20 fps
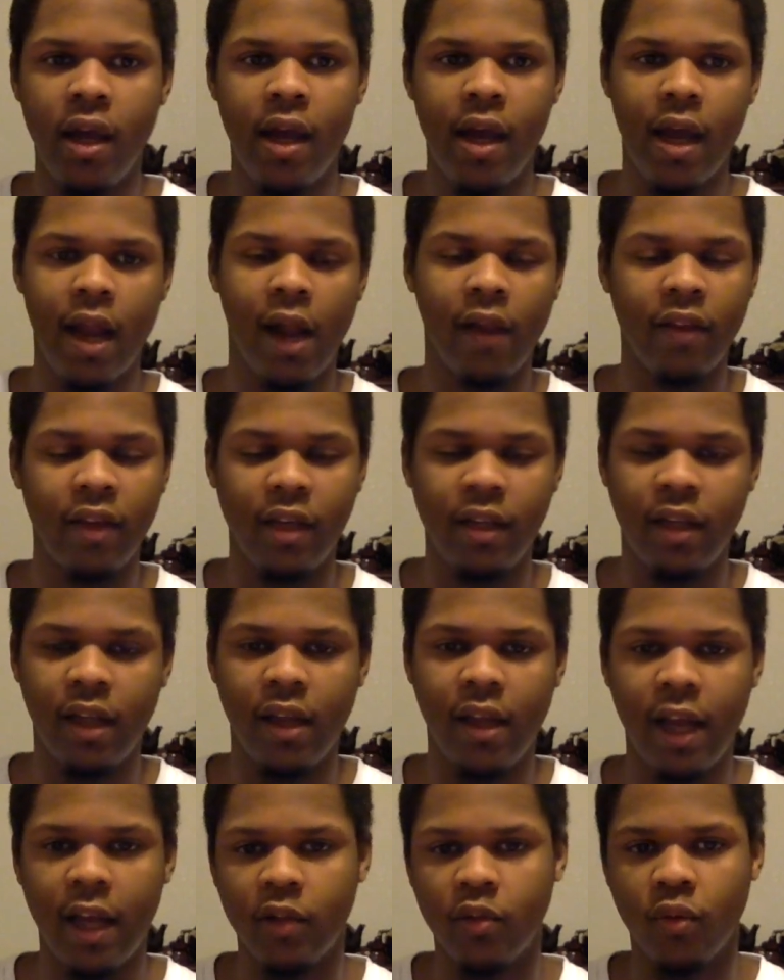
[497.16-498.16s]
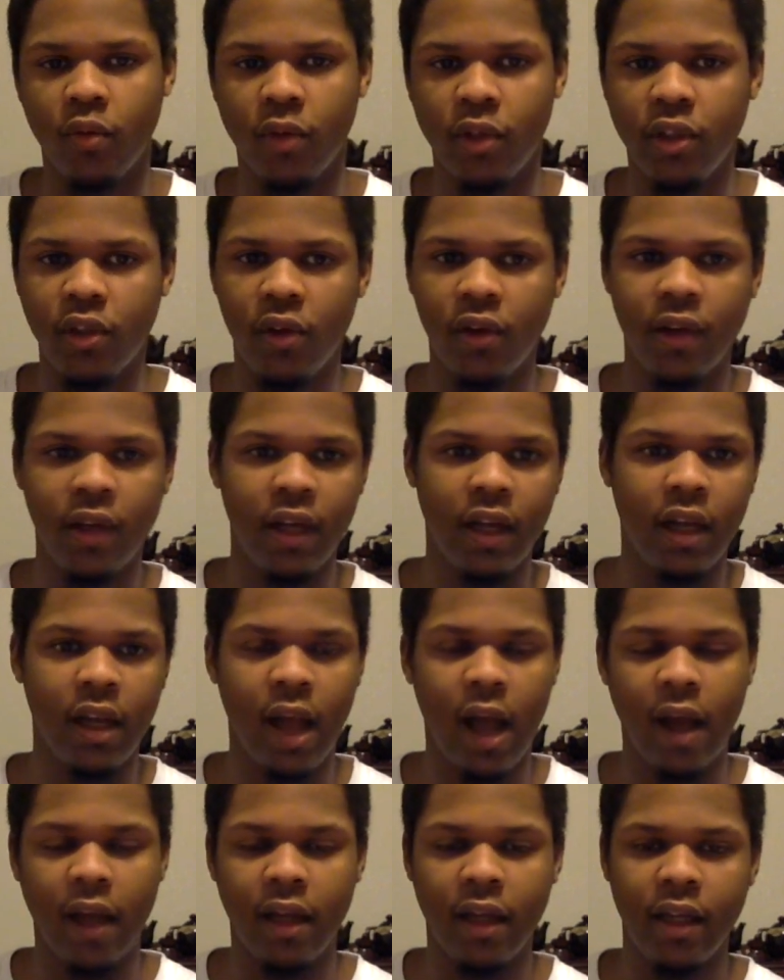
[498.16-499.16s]
And I think that that's where he's going to get a
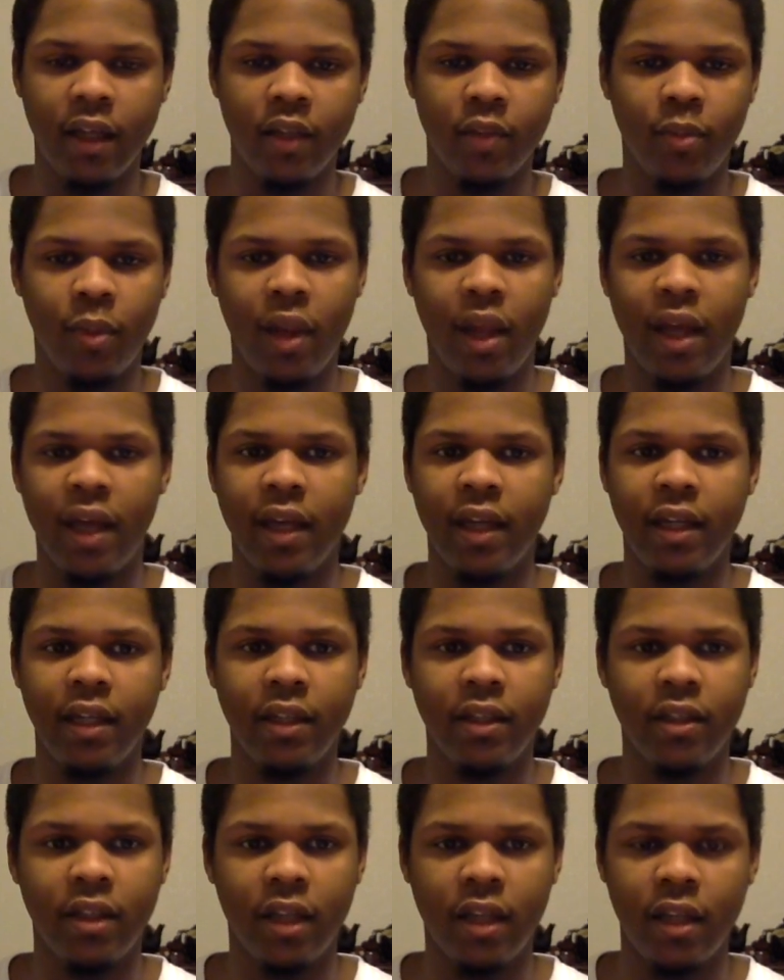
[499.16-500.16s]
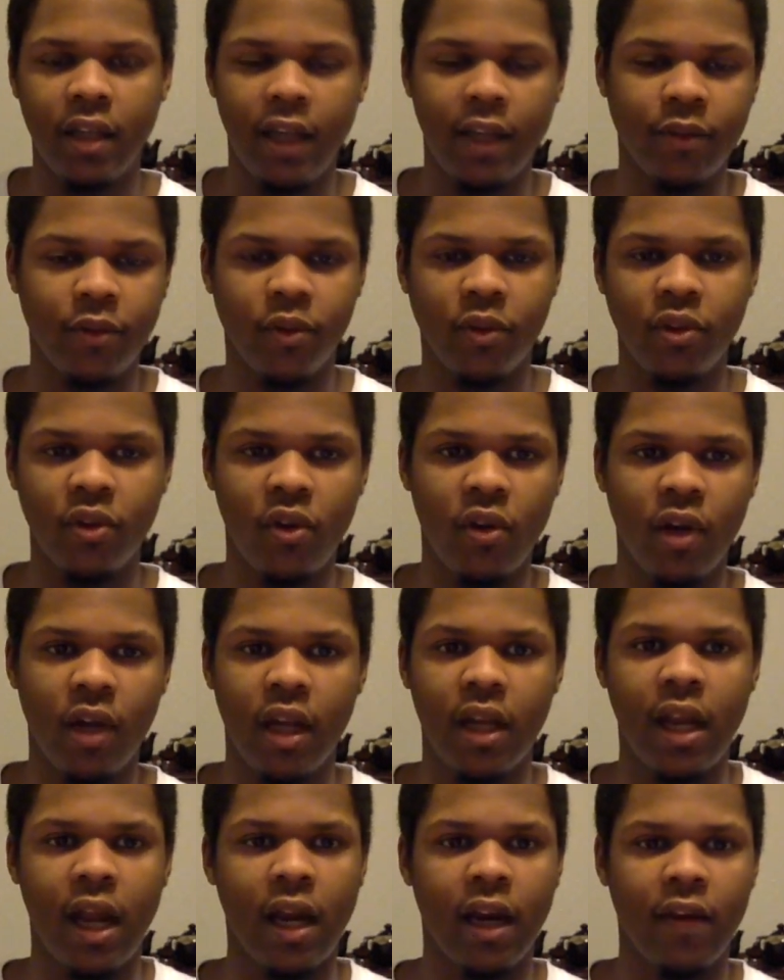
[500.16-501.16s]
lot of his plays, and that's when he's going to get
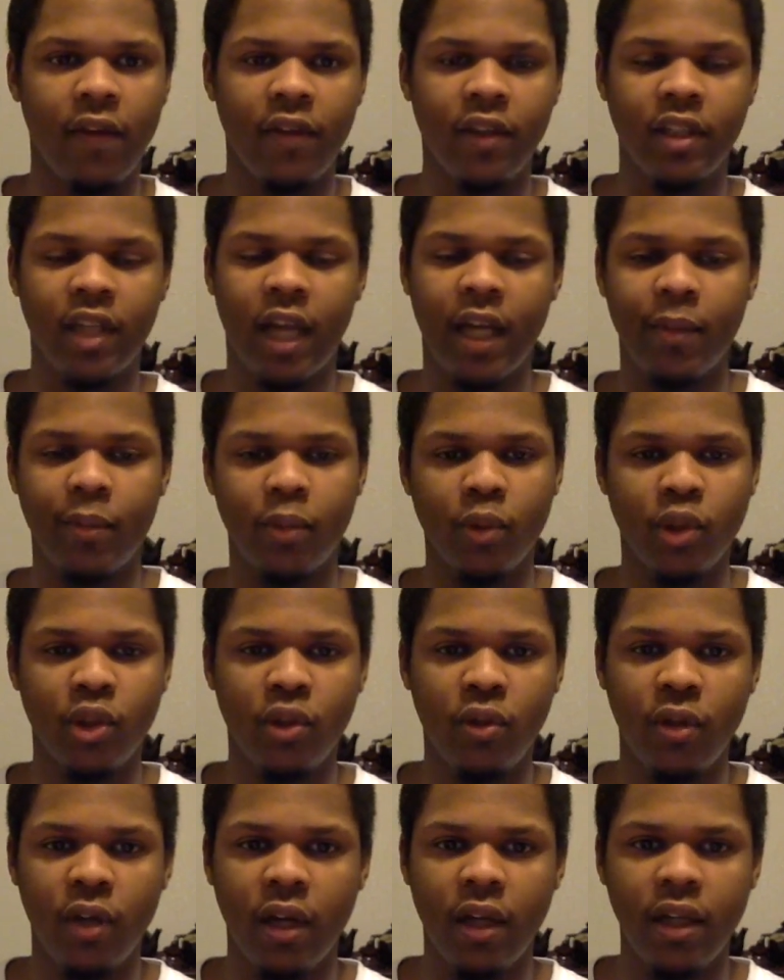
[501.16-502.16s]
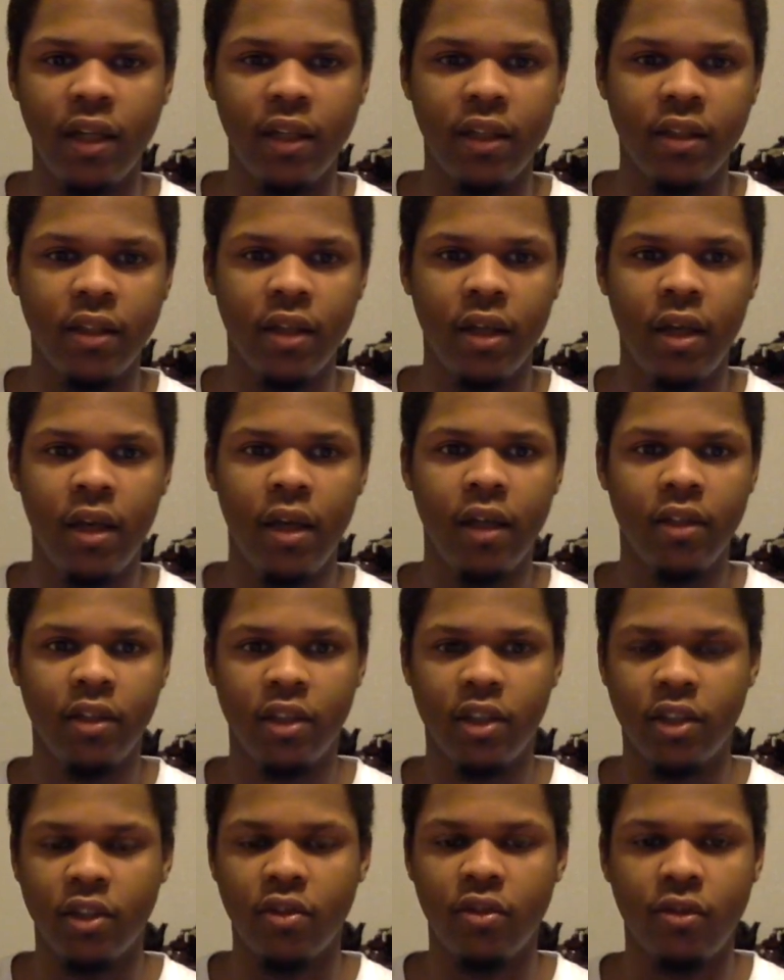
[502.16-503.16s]
a lot of his opportunities,
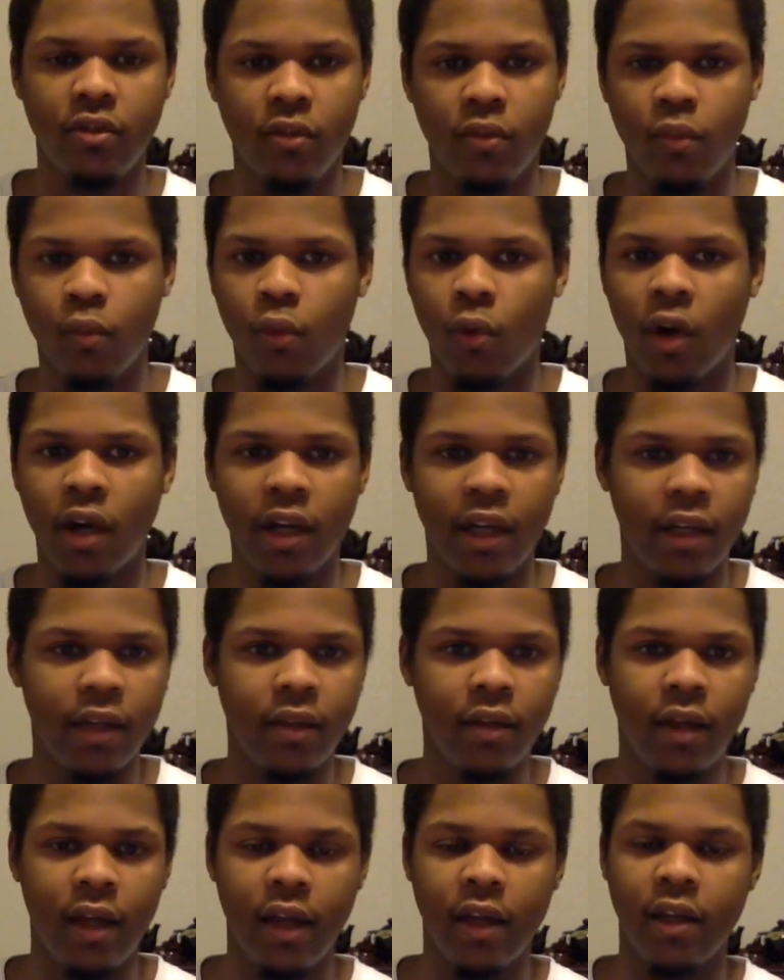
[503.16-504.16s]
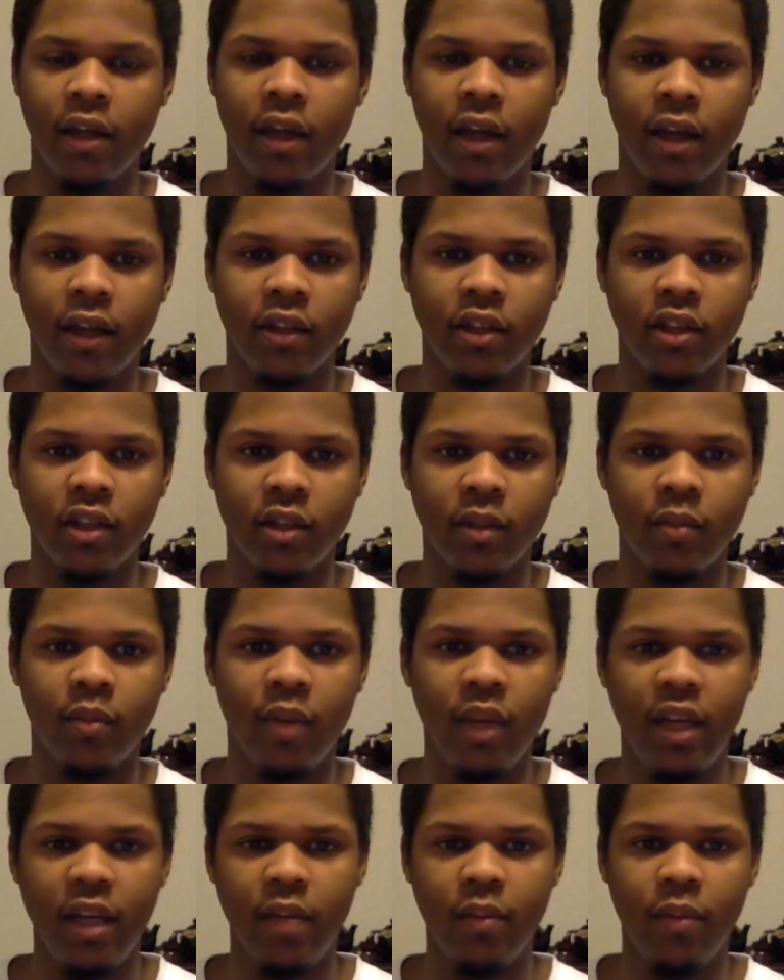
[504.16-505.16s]
just running and just
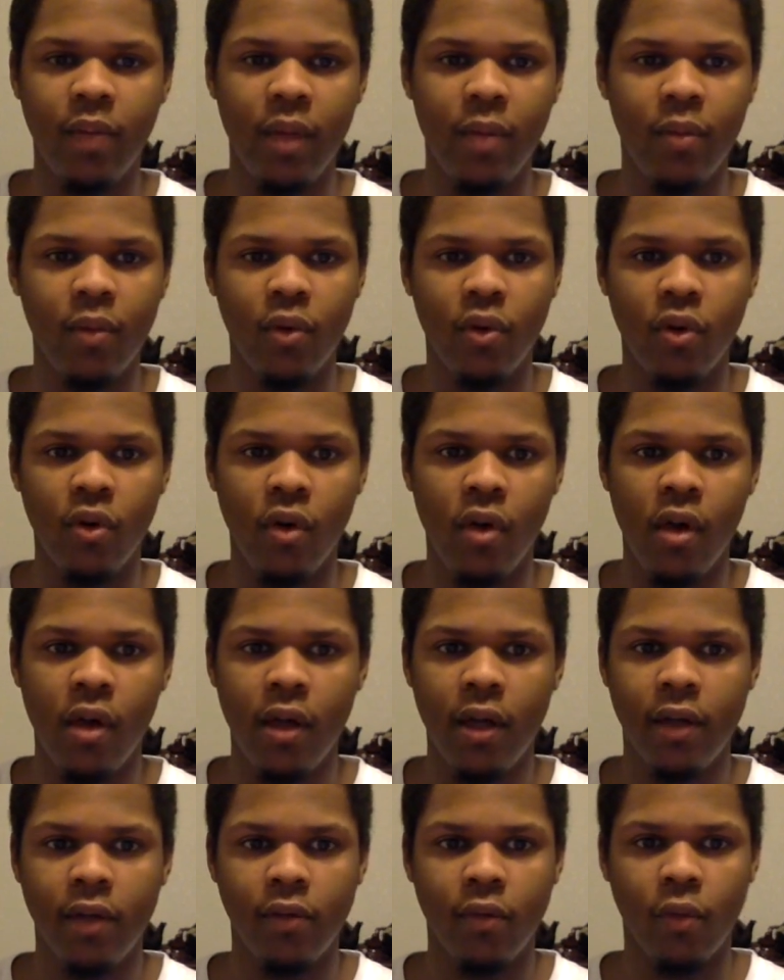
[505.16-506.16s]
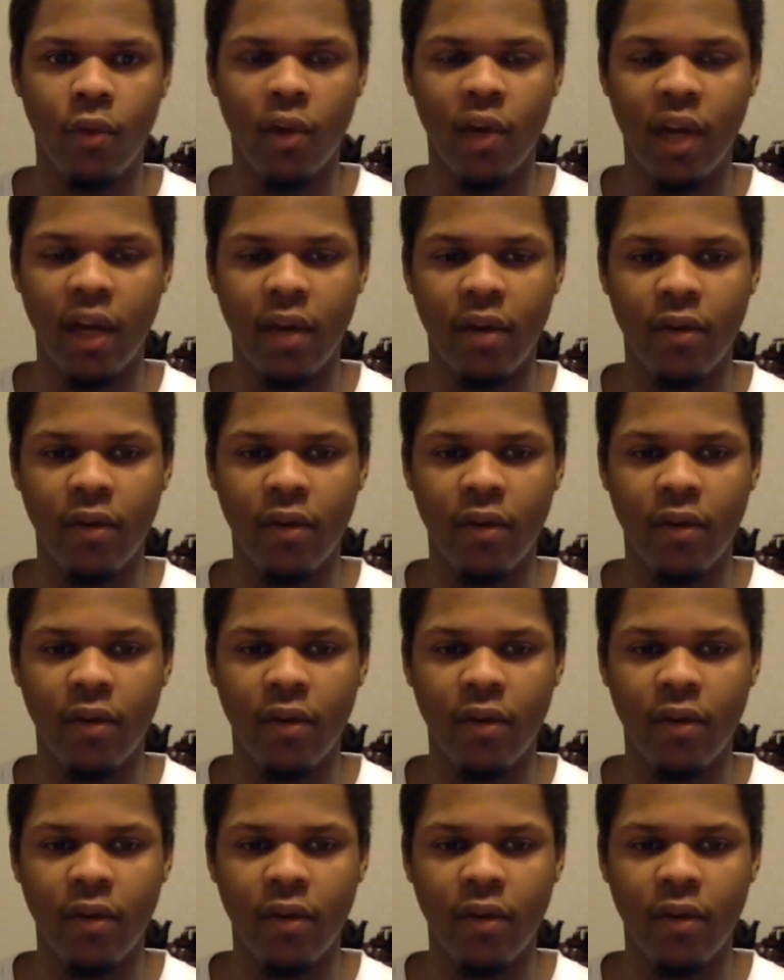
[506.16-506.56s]
beating people with